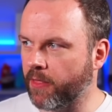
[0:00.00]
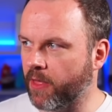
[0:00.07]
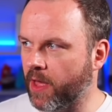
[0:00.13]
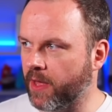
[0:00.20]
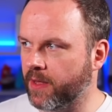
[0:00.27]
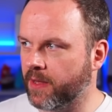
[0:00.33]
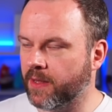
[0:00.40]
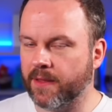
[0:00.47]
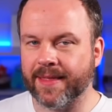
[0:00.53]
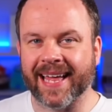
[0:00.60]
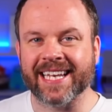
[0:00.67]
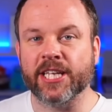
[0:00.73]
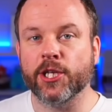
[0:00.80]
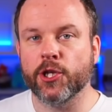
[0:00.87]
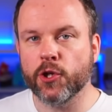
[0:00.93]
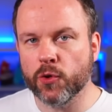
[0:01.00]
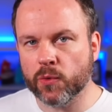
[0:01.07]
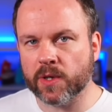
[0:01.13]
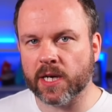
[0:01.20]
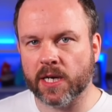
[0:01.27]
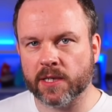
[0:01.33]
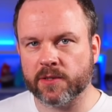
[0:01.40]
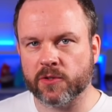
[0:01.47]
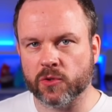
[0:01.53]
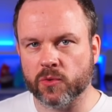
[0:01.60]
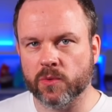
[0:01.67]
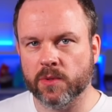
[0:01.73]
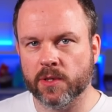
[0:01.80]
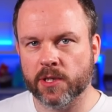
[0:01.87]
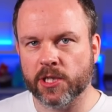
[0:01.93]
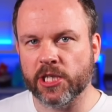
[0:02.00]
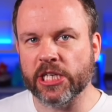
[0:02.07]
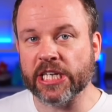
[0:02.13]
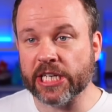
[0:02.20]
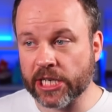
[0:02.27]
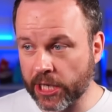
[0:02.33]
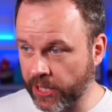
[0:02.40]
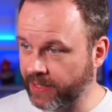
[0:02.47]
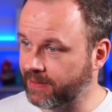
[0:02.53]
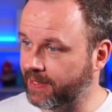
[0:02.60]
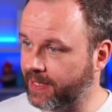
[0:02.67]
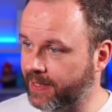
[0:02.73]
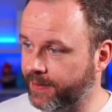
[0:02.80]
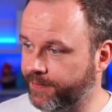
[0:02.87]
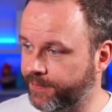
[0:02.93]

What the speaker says: other than Newcastle United.